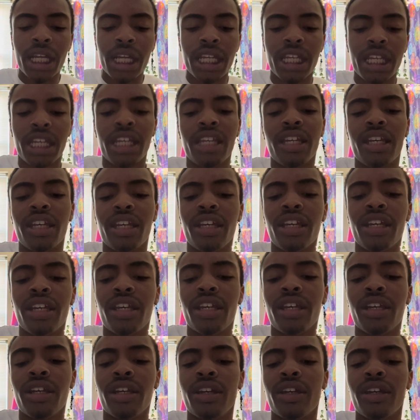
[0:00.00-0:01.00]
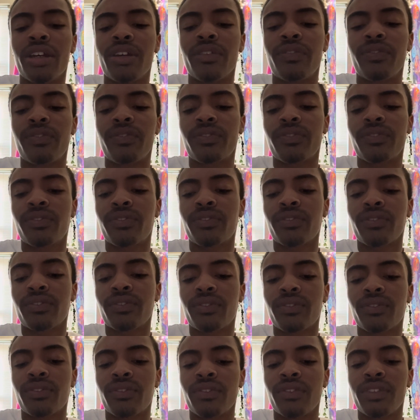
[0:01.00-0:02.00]
if
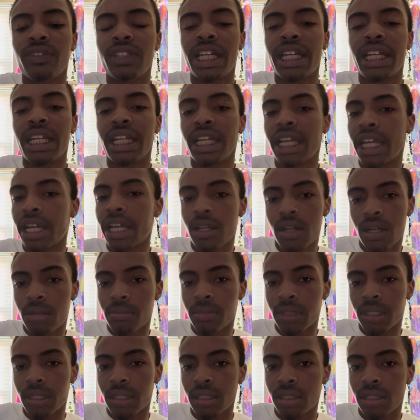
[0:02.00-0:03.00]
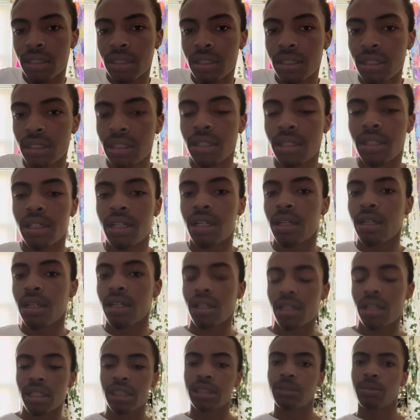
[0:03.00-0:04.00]
they didn't get karma,
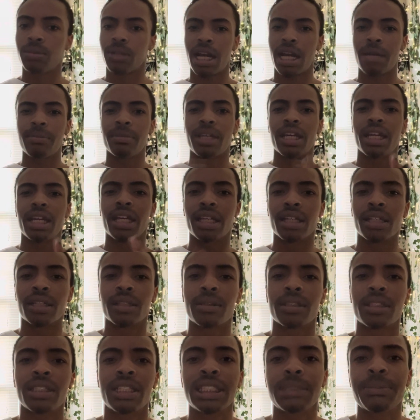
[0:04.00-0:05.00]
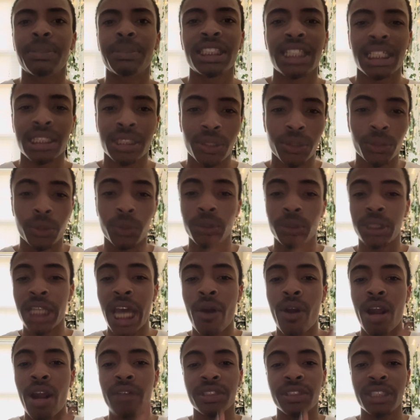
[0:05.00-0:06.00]
is what I'm getting. These bitches had to go through
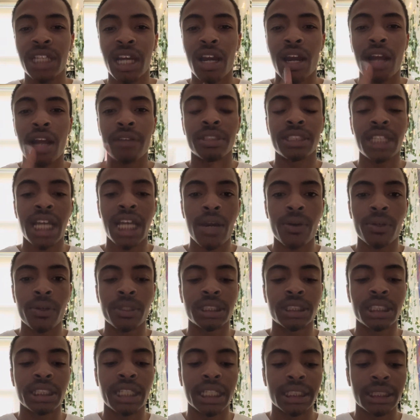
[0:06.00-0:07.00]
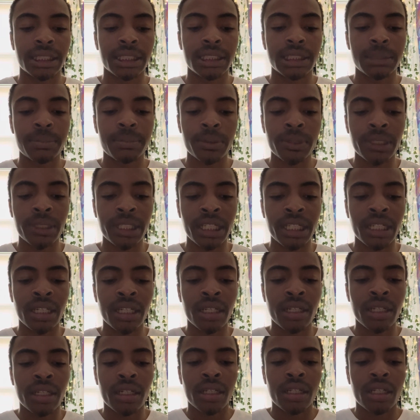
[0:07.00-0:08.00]
tower after tower after tower to get to this point.
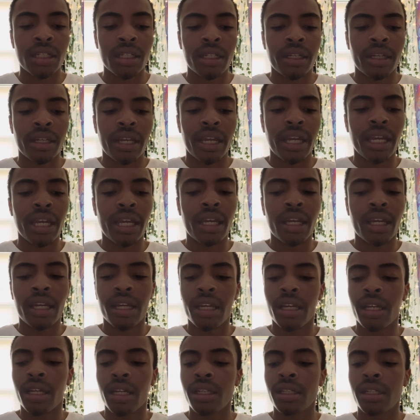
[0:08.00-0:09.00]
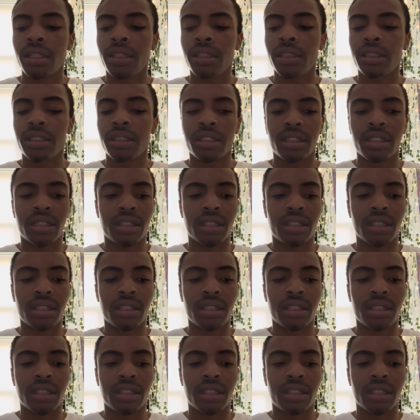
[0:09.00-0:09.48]
And